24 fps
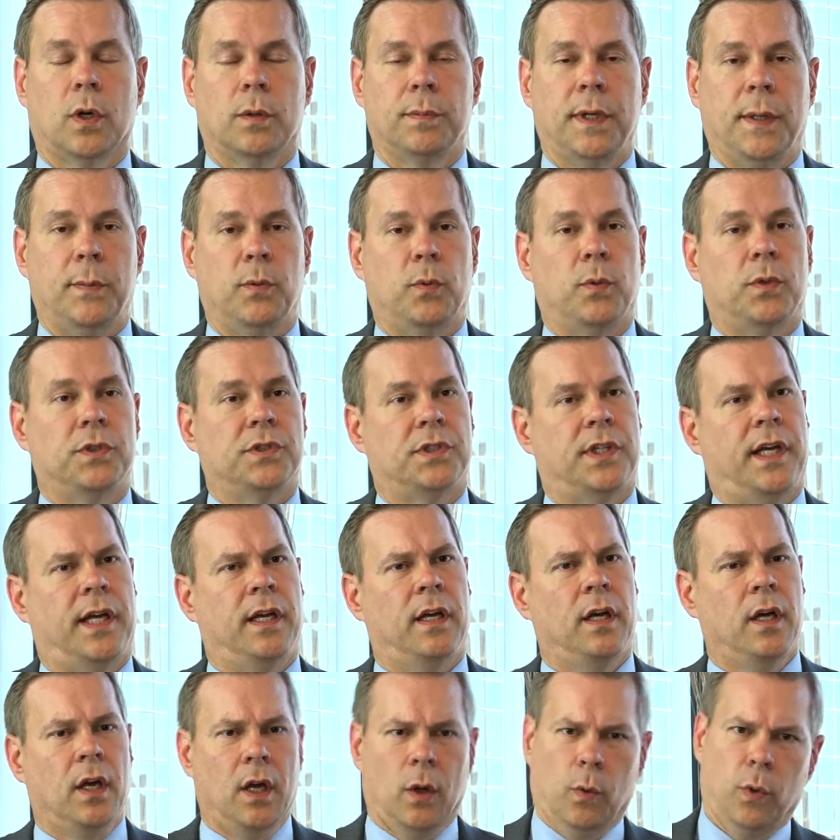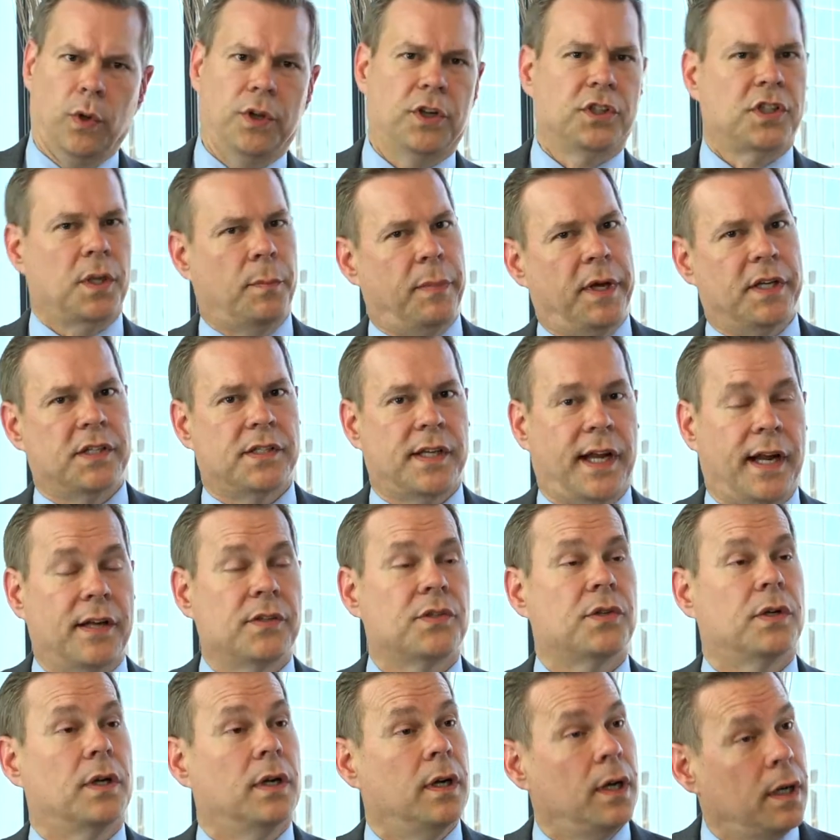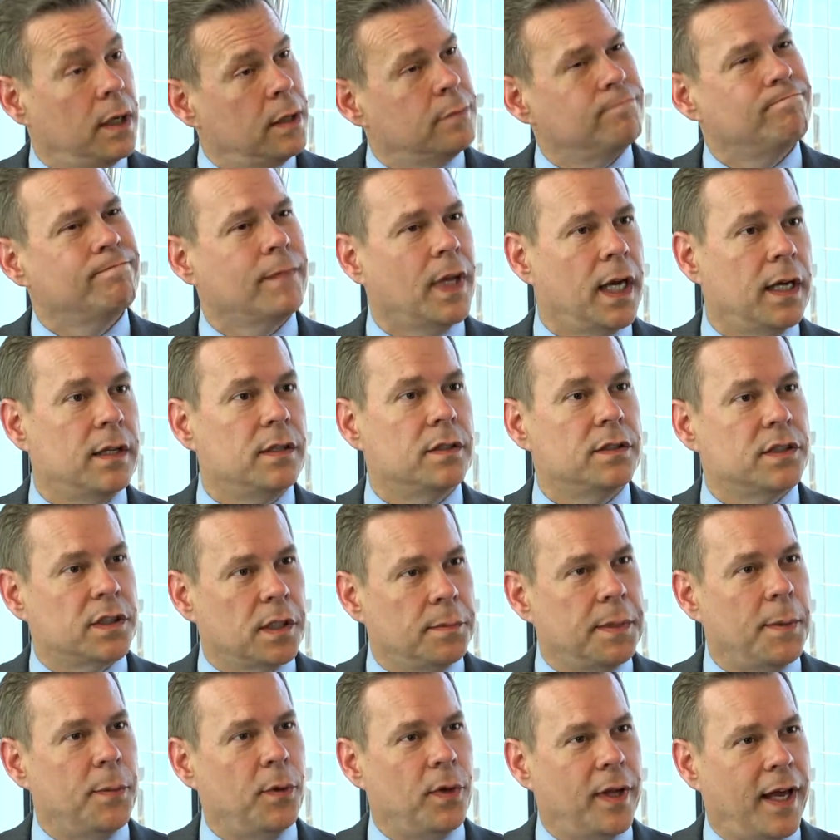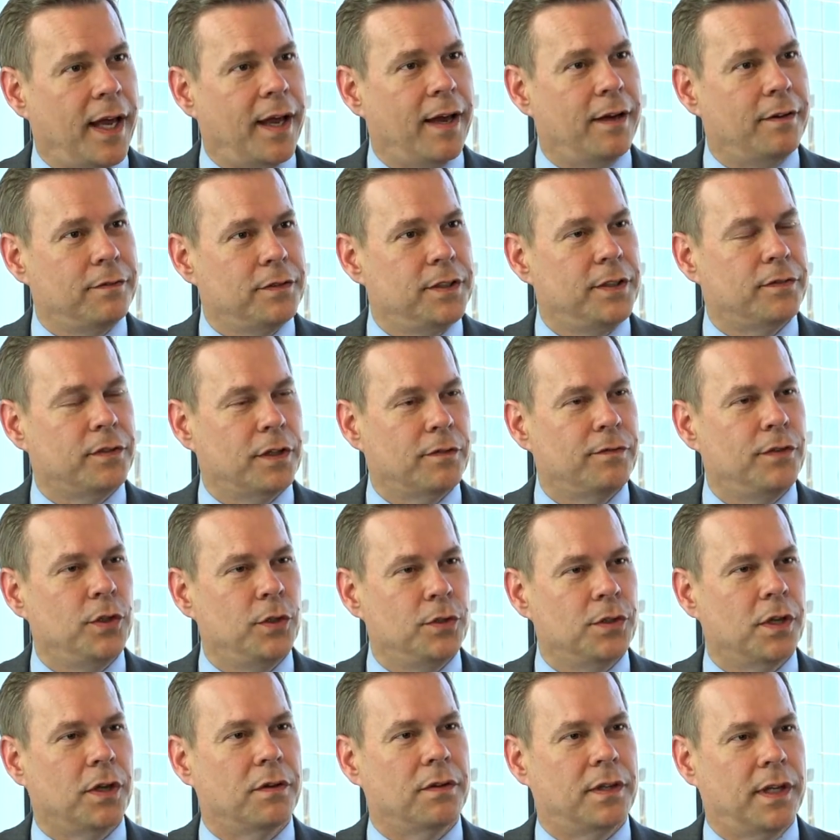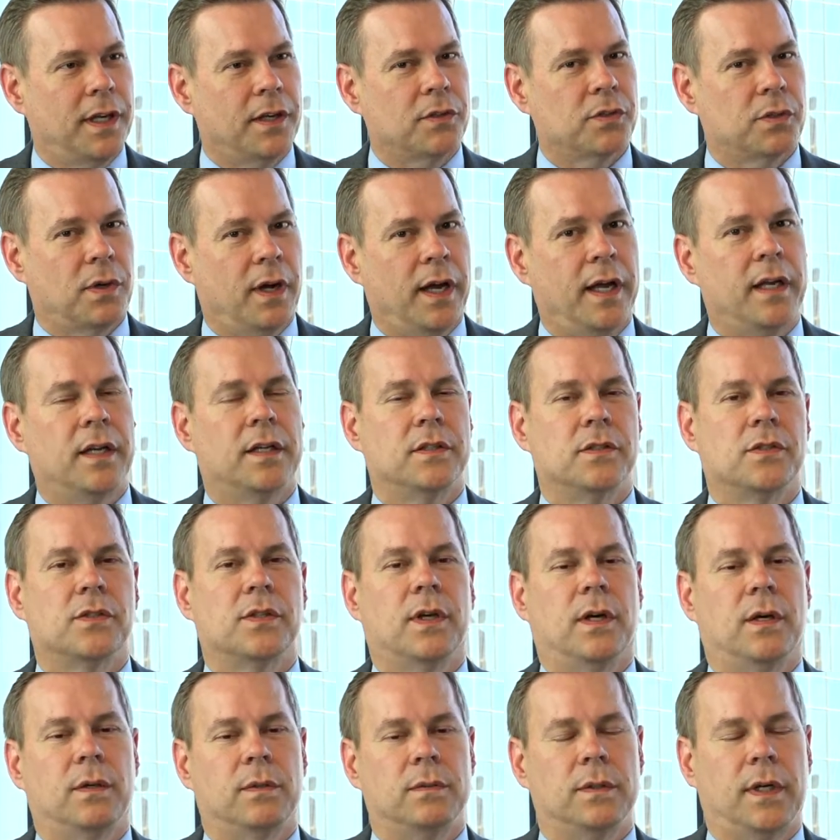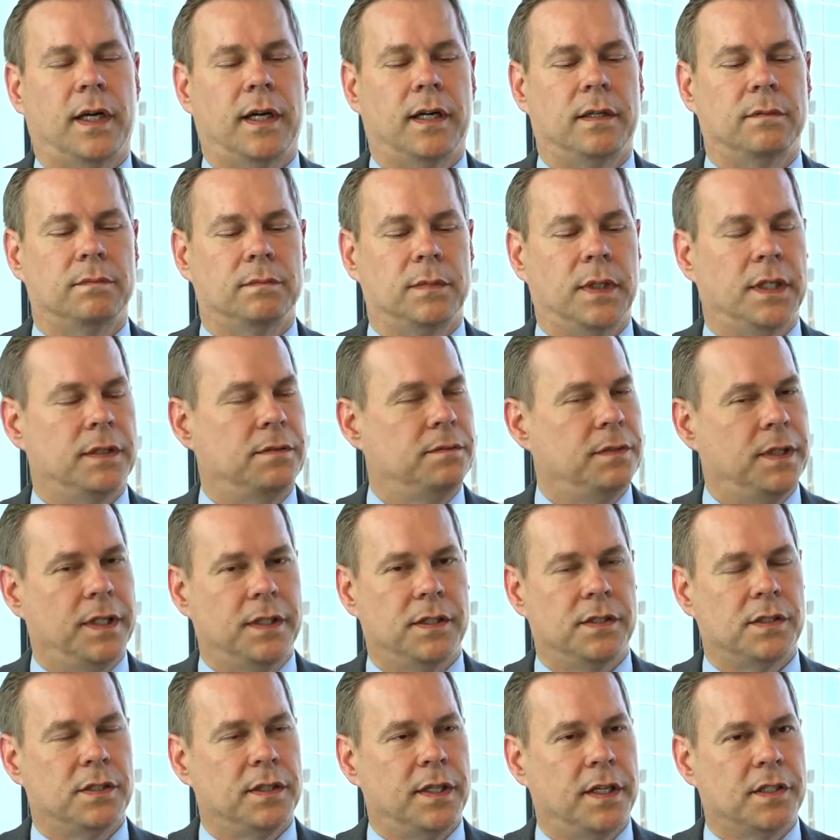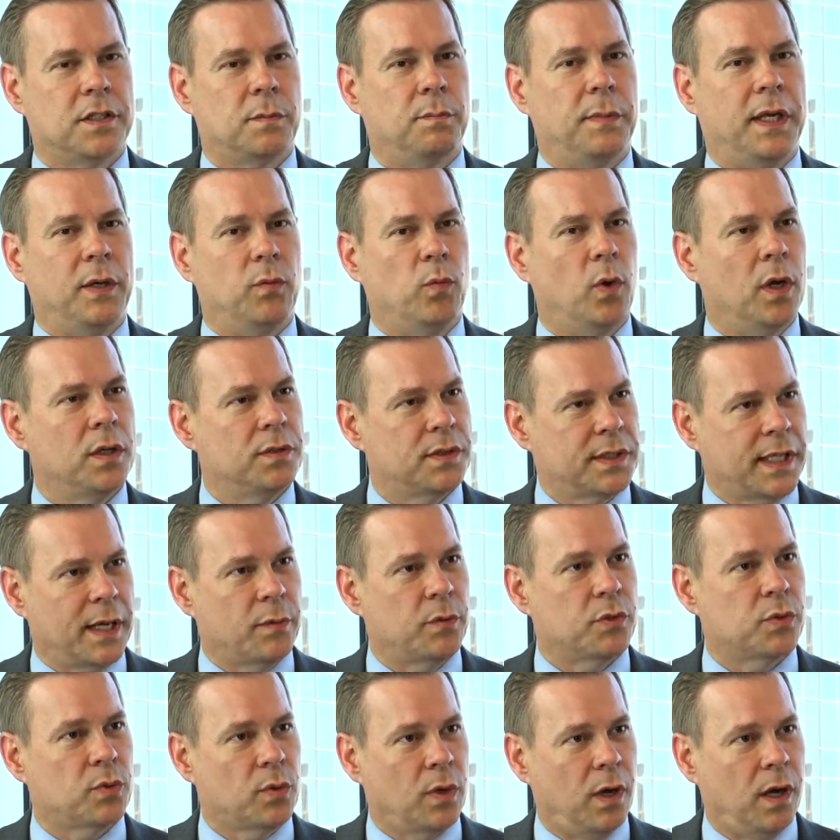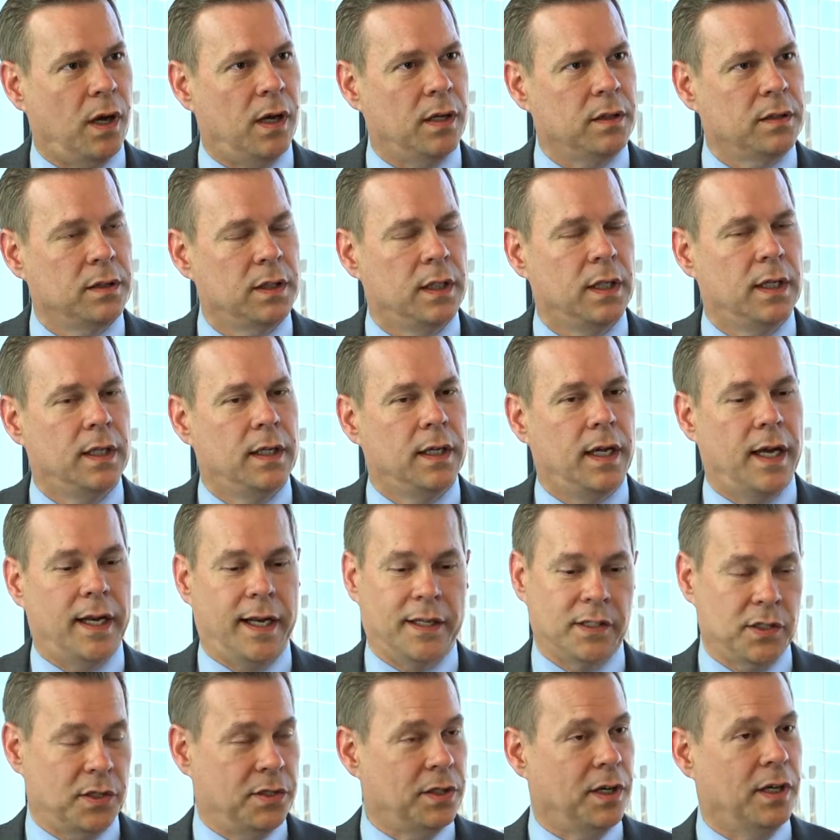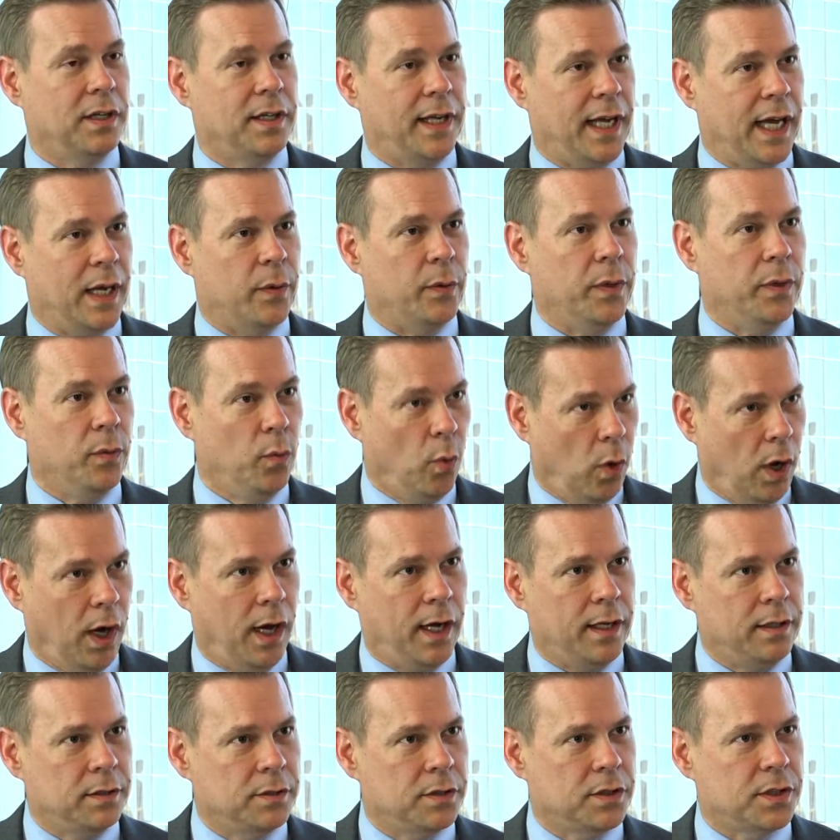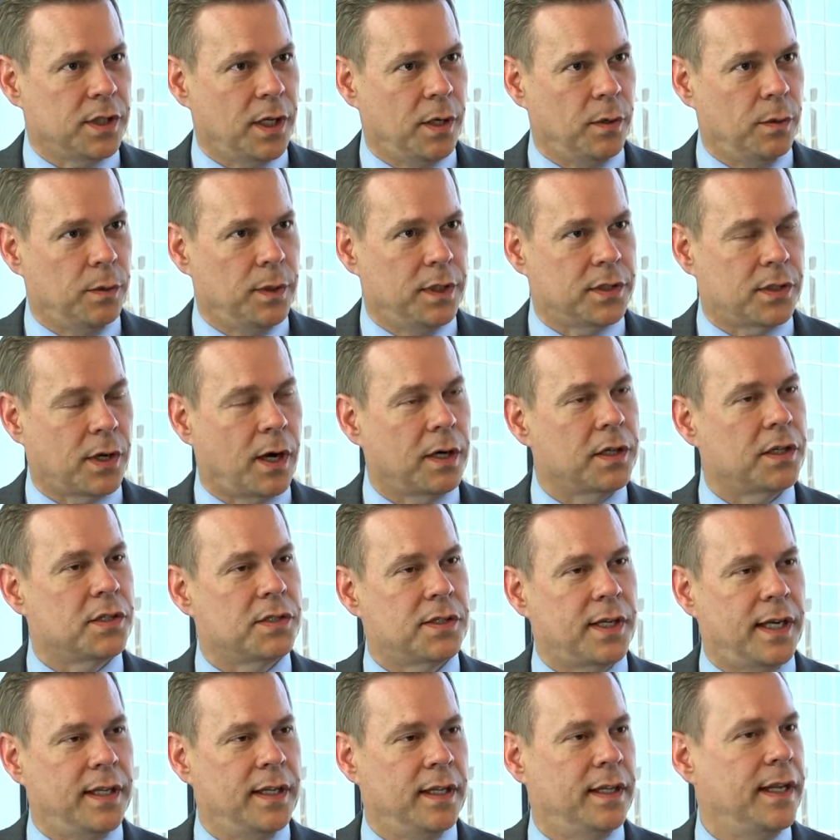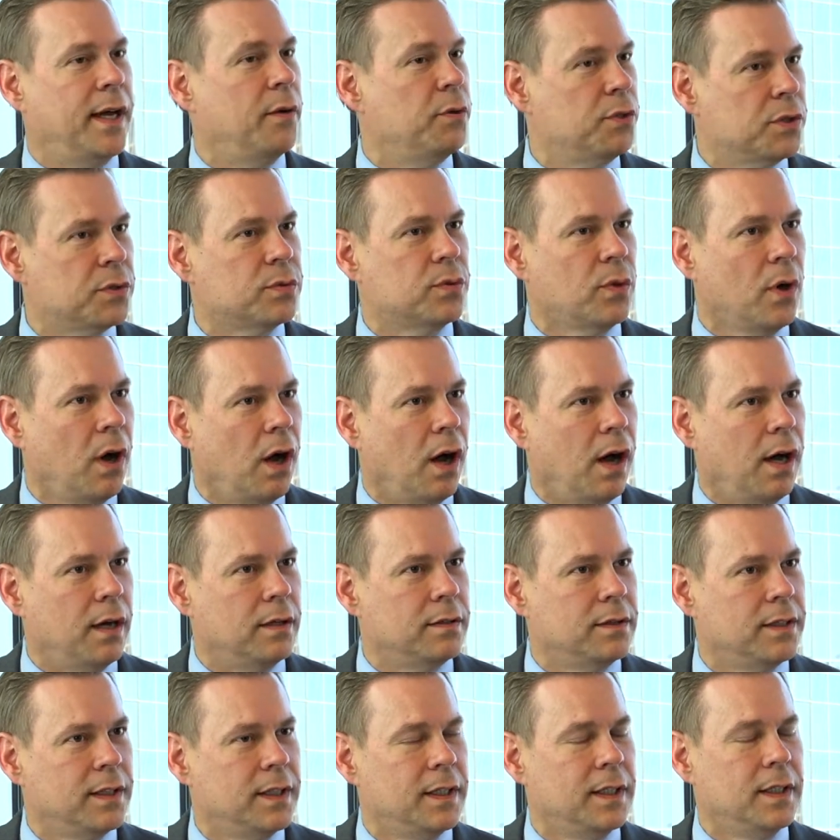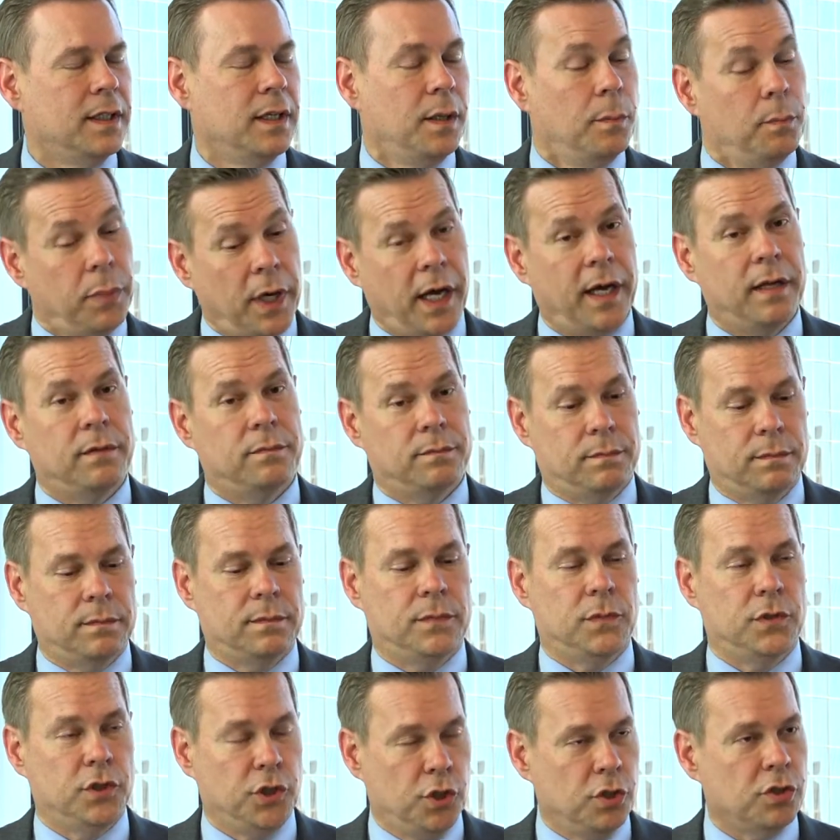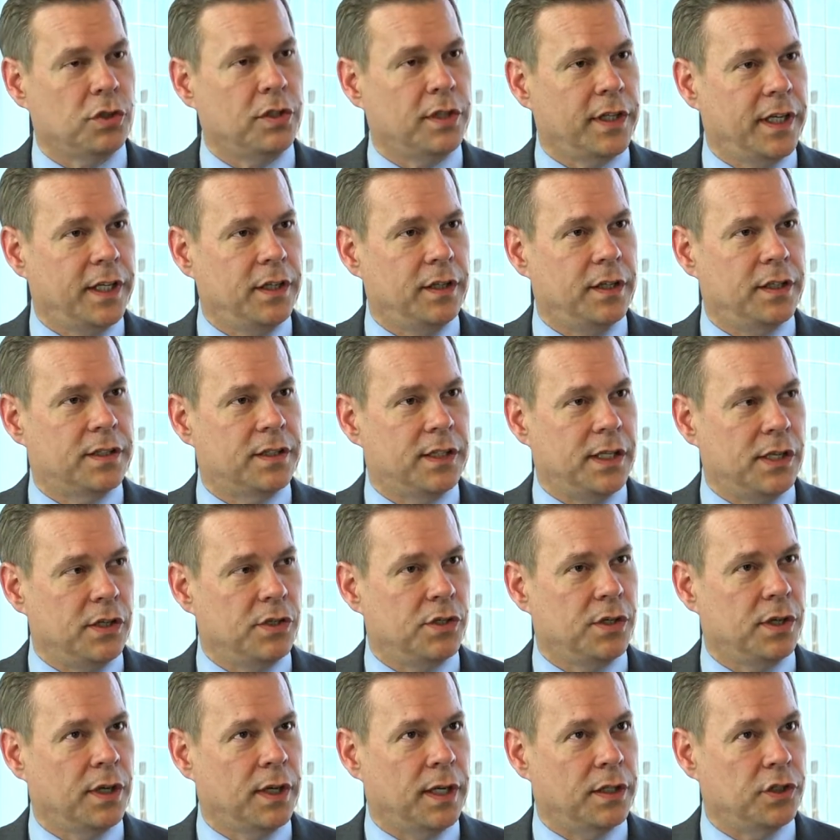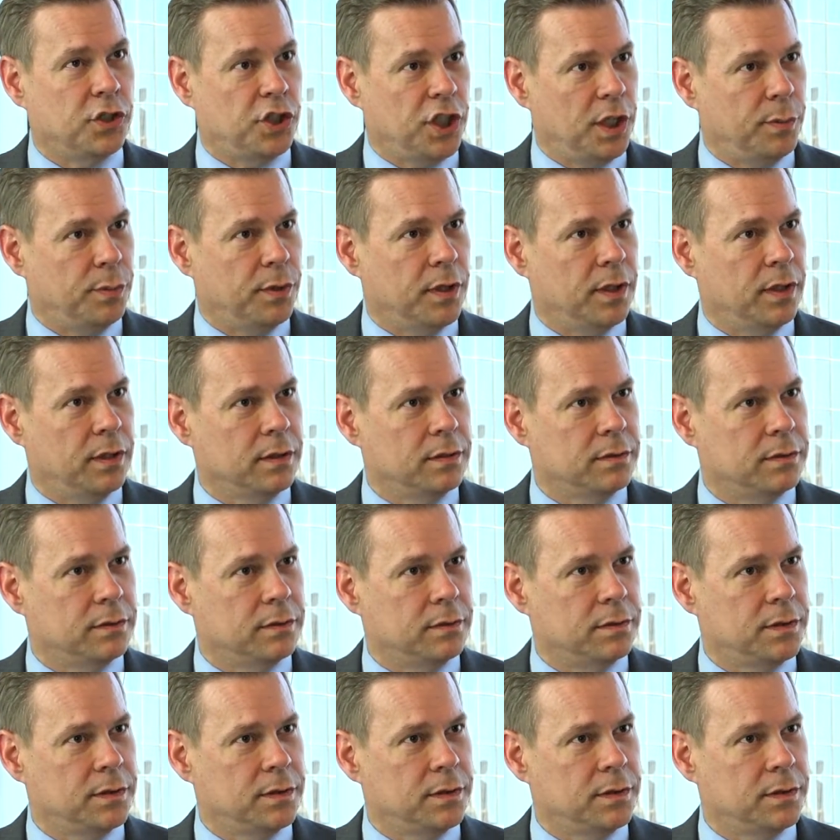where people will say, well, there's a best answer. Some people have different views on things, right? And so it doesn't mean one side was wrong. And as it turned out, we won. So it's hard to say that that was wrong. But usually it's easier and cheaper